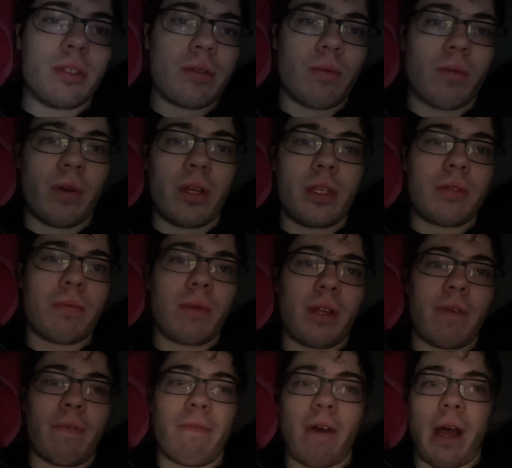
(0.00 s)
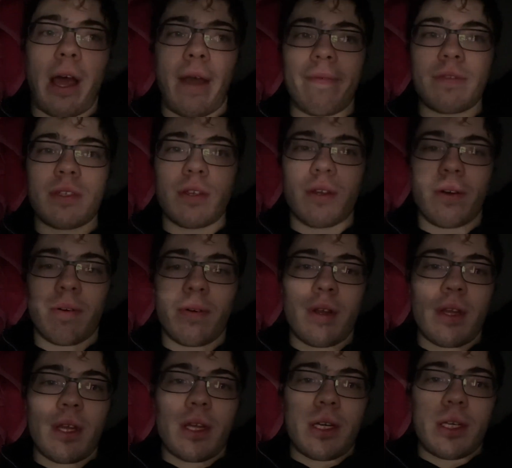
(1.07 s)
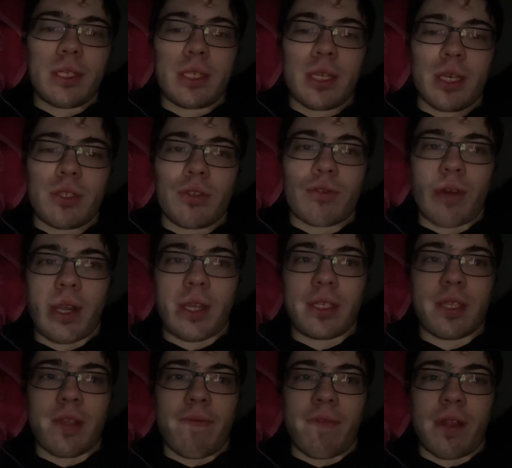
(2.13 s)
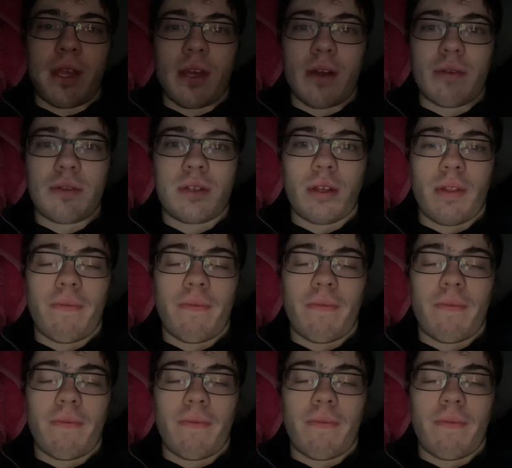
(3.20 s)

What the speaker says: 2025, so let's get straight into the video. So the